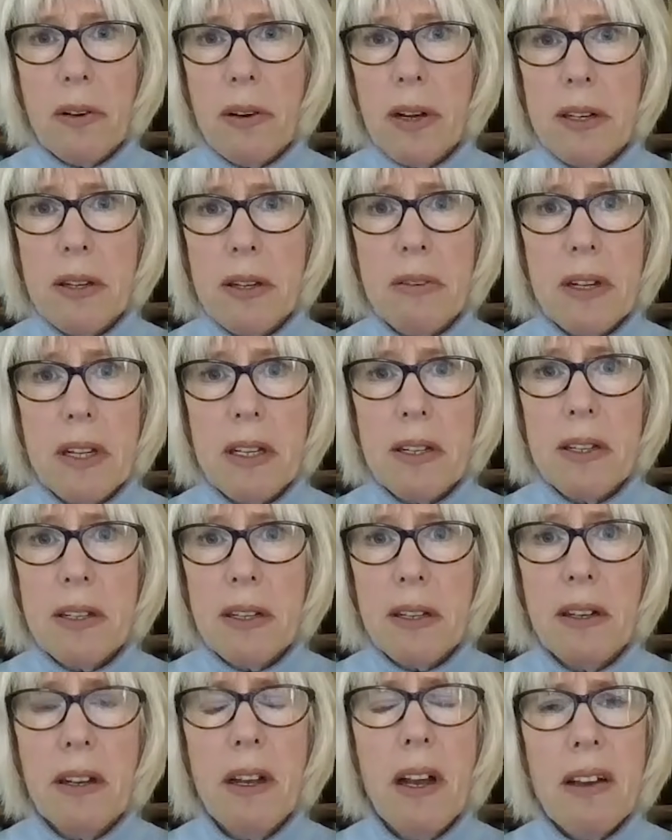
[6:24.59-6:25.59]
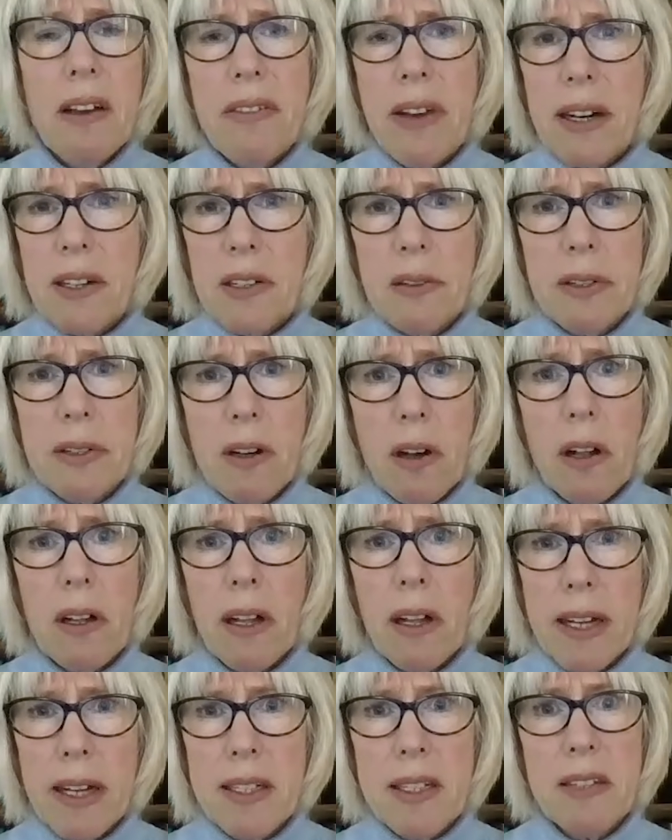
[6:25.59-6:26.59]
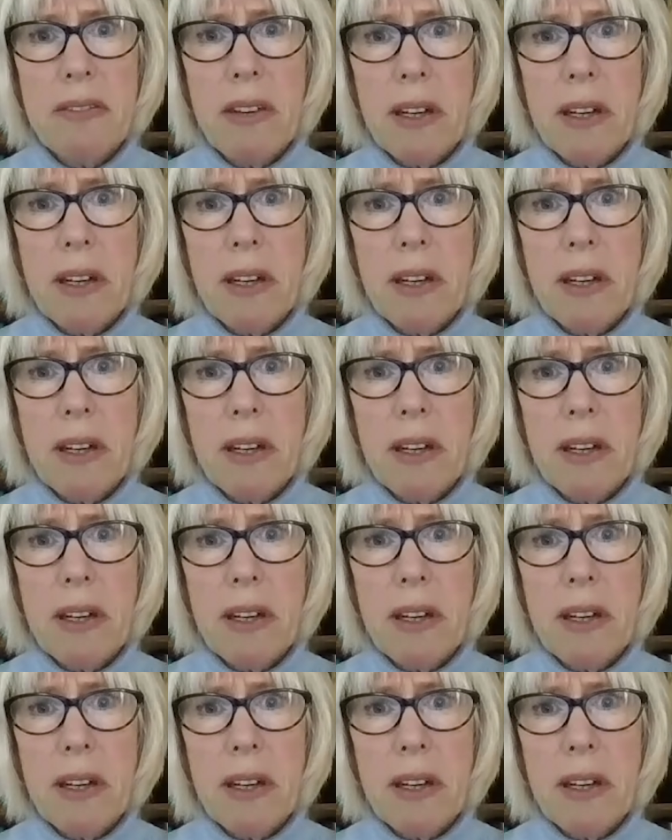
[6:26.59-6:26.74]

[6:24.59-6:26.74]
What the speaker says: and you need to factor in all kinds